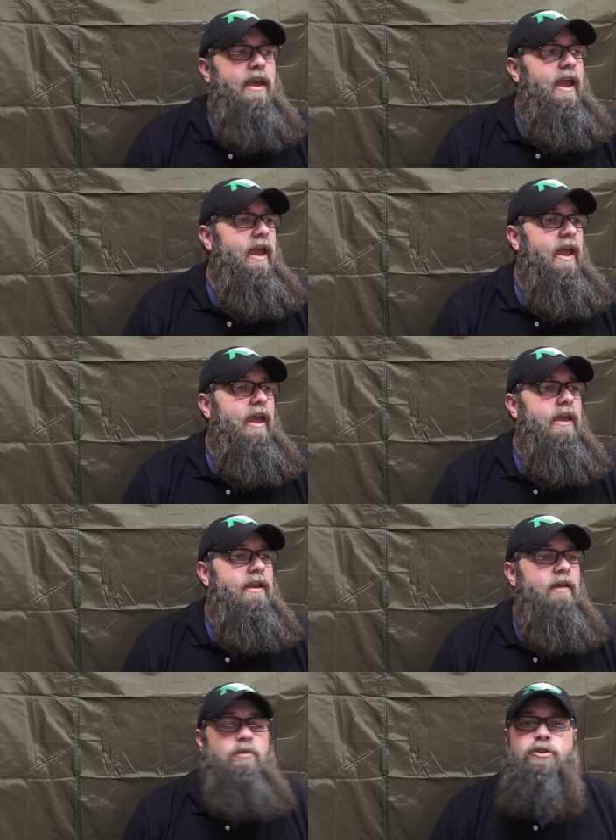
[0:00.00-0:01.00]

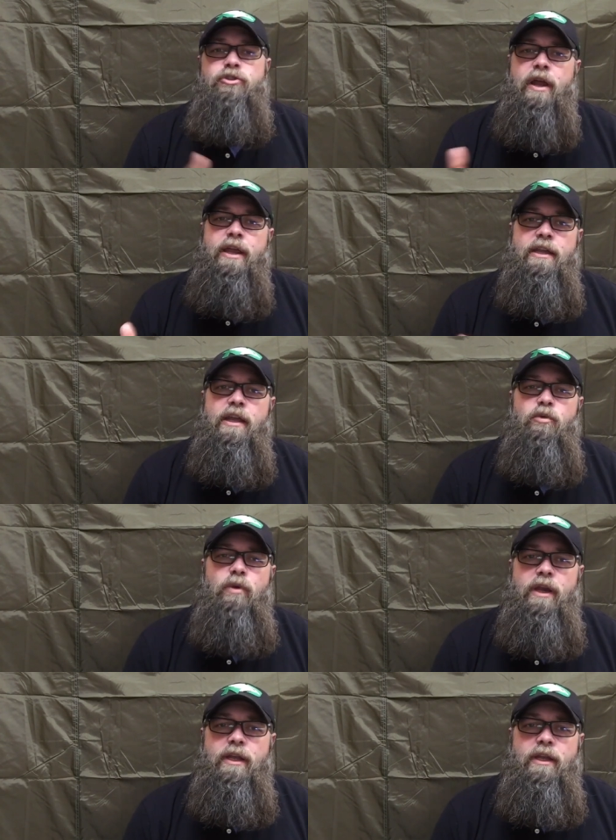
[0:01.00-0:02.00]
and I've been trying to get
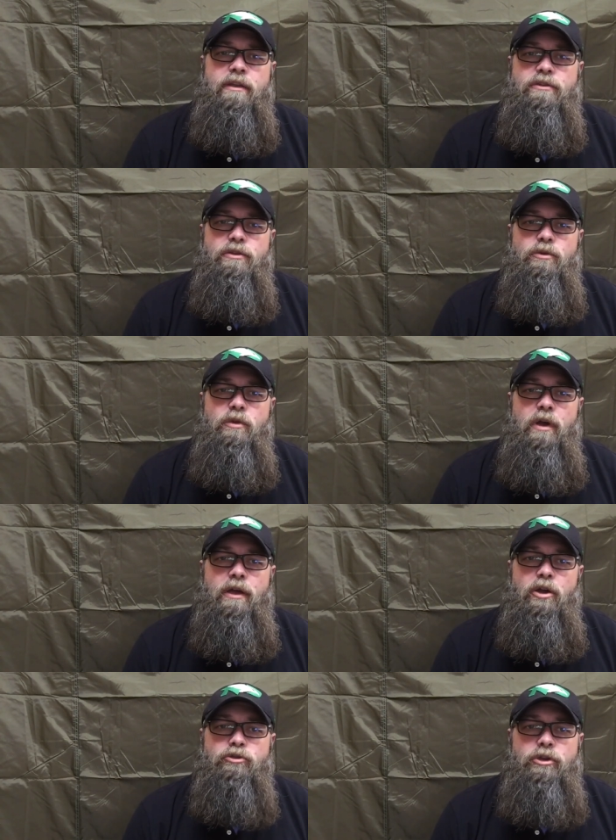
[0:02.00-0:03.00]
ready to uh,
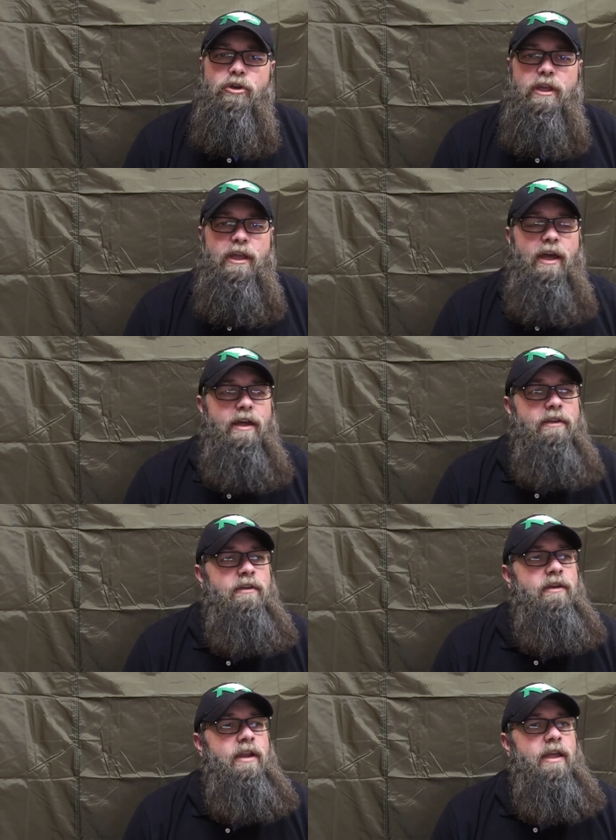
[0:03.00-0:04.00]
go turkey
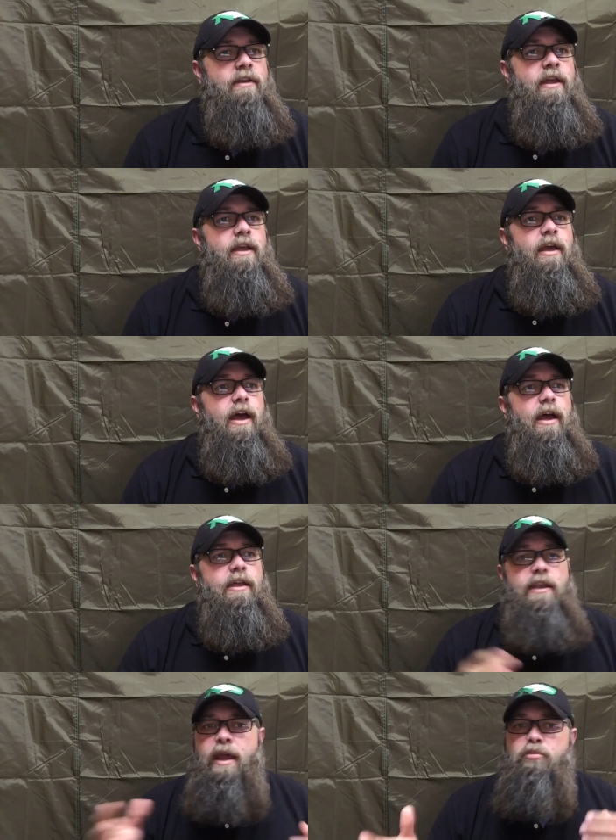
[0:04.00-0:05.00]
hunting. And uh,
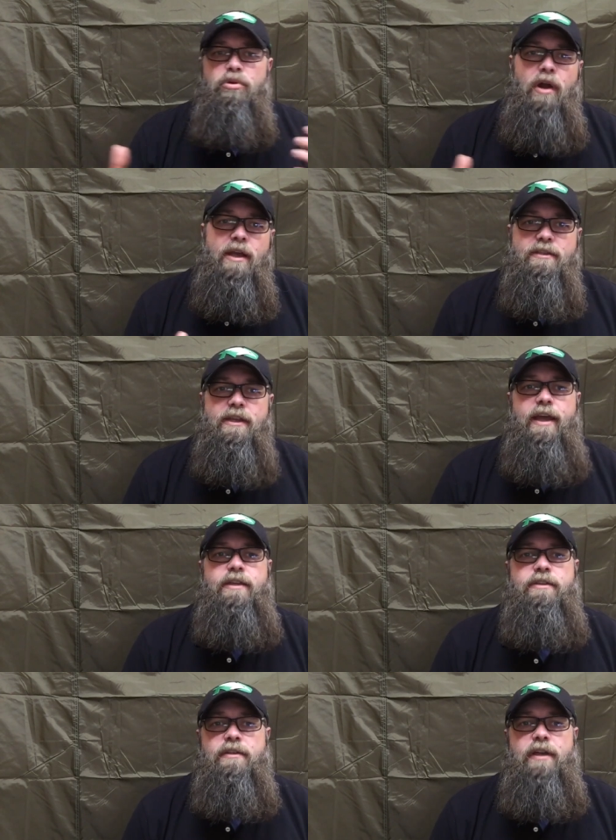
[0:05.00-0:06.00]
in that
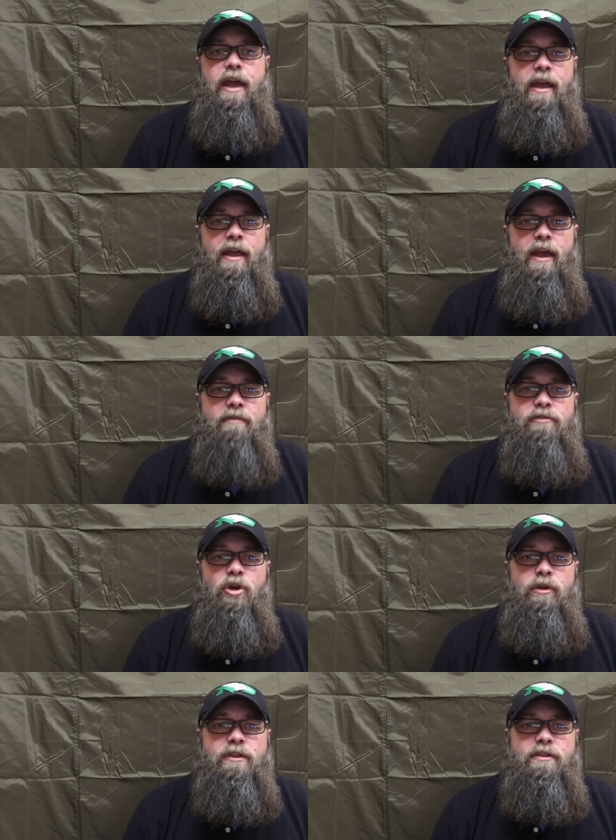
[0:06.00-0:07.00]
process, I, have
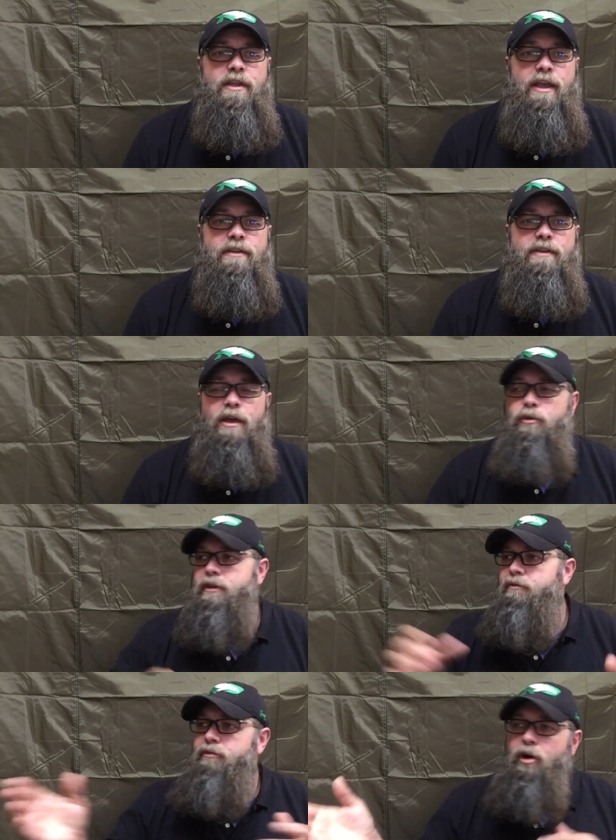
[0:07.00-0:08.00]
noticed that uh,
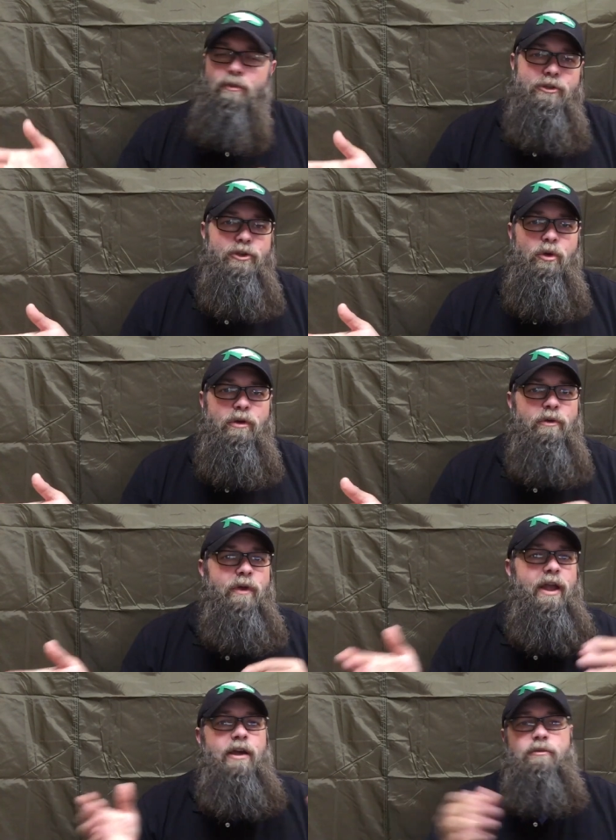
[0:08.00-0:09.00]
with the farmers going
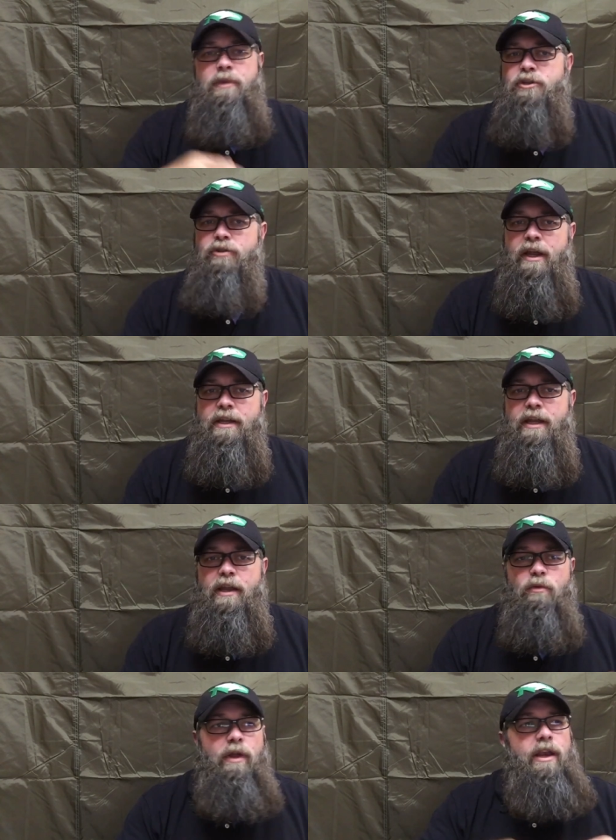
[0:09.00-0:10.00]
around, me trying to
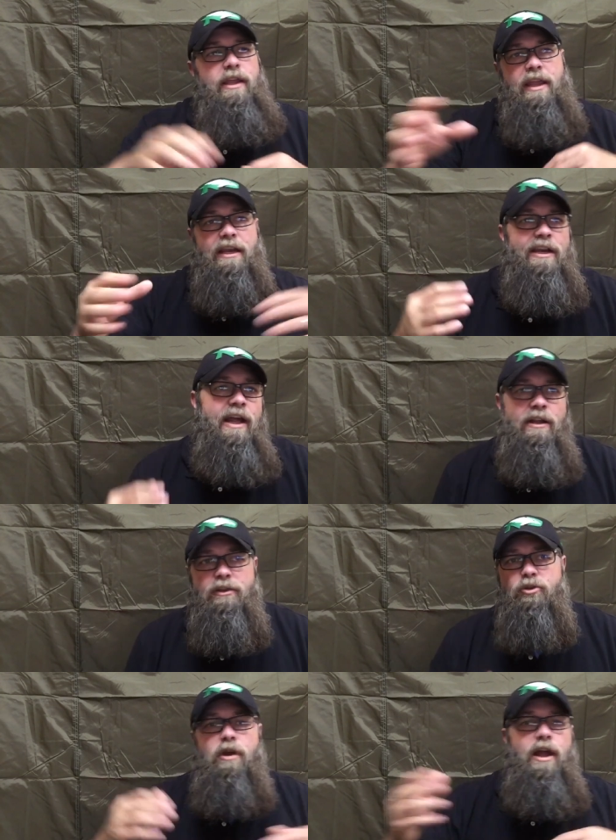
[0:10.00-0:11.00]
get ready in and out of
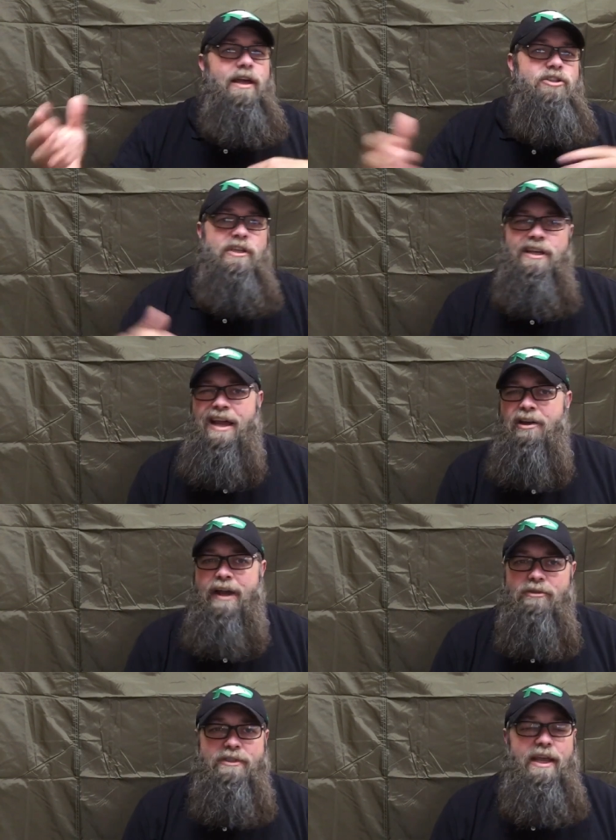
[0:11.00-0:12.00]
the garage, in and out
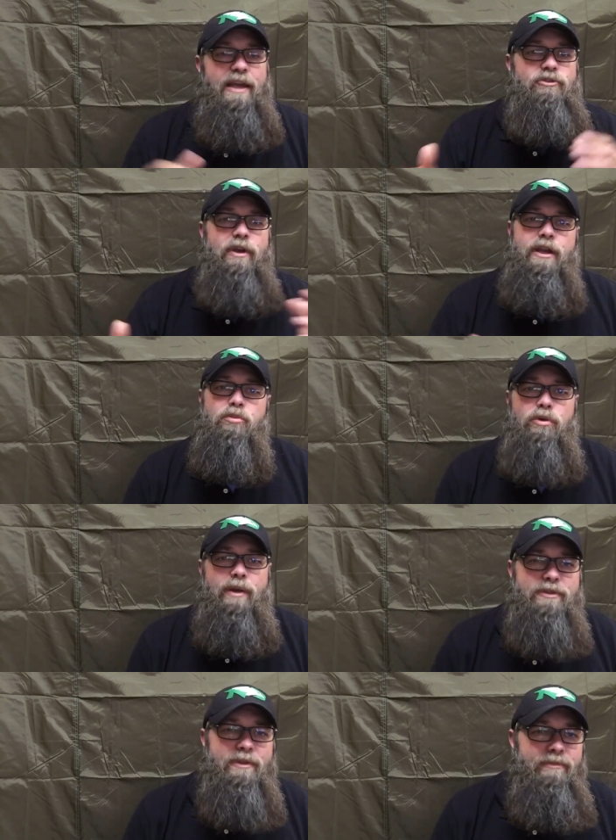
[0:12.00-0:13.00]
outside, trying to
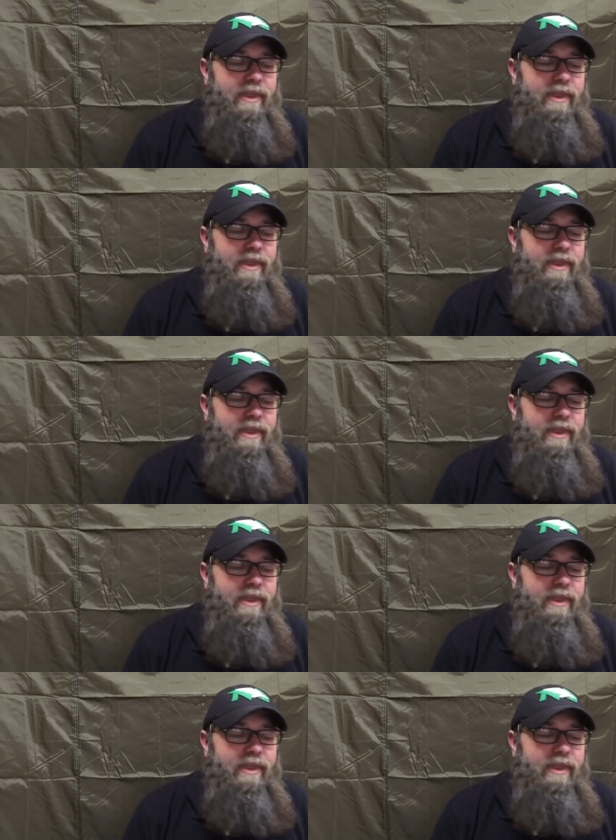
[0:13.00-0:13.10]
prep some